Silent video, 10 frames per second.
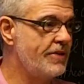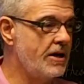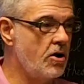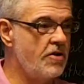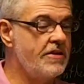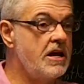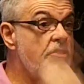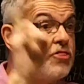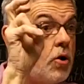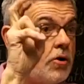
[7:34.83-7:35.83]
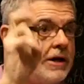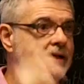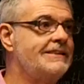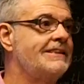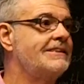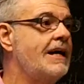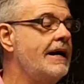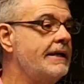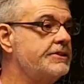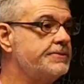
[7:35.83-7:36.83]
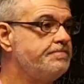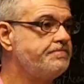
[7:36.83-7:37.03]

that are the authorities in science,